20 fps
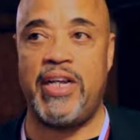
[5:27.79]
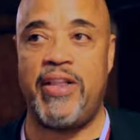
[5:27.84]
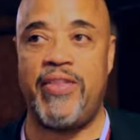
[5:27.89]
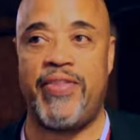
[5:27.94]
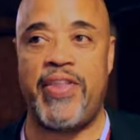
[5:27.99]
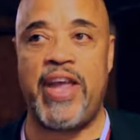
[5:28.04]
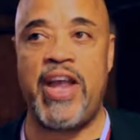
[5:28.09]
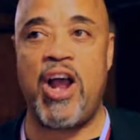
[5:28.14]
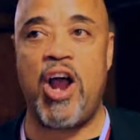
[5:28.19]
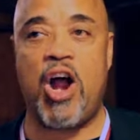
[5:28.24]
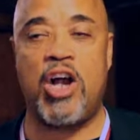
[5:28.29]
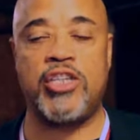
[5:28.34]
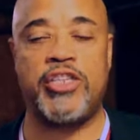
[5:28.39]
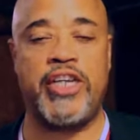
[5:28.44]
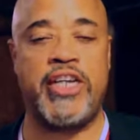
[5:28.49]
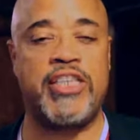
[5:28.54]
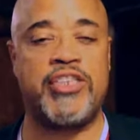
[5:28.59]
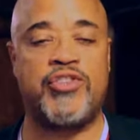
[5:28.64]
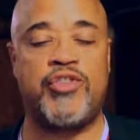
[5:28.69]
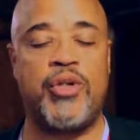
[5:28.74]
they are to
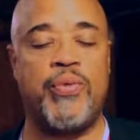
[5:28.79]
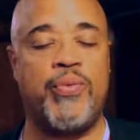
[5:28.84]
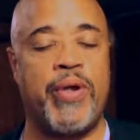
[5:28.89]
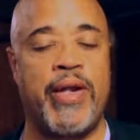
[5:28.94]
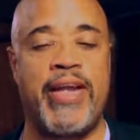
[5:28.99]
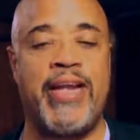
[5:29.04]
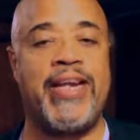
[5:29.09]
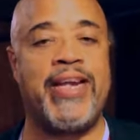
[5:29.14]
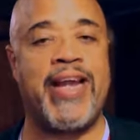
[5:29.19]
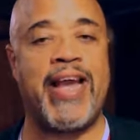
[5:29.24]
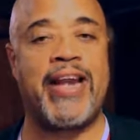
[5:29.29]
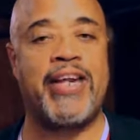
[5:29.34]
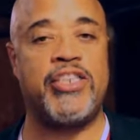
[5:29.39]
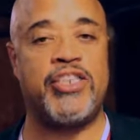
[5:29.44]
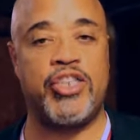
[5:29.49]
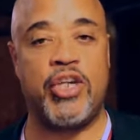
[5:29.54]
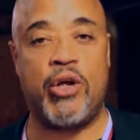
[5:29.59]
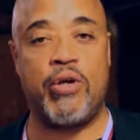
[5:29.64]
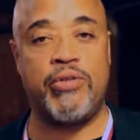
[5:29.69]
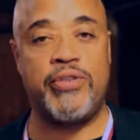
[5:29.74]
history what Indiana
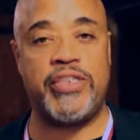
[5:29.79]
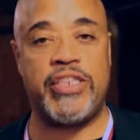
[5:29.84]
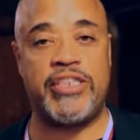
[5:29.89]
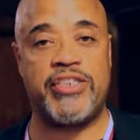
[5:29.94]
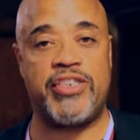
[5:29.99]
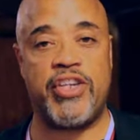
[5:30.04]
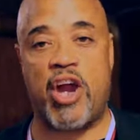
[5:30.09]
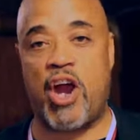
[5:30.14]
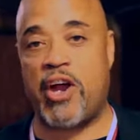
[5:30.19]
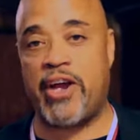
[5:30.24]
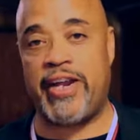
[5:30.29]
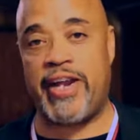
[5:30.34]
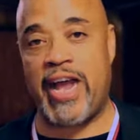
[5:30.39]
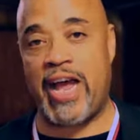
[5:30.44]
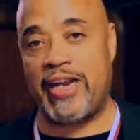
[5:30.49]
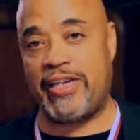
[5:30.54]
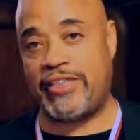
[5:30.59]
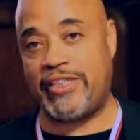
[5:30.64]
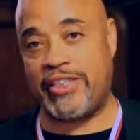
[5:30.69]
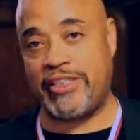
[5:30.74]
Jones is to
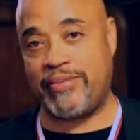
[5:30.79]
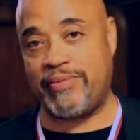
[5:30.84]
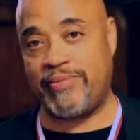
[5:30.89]
archaeology.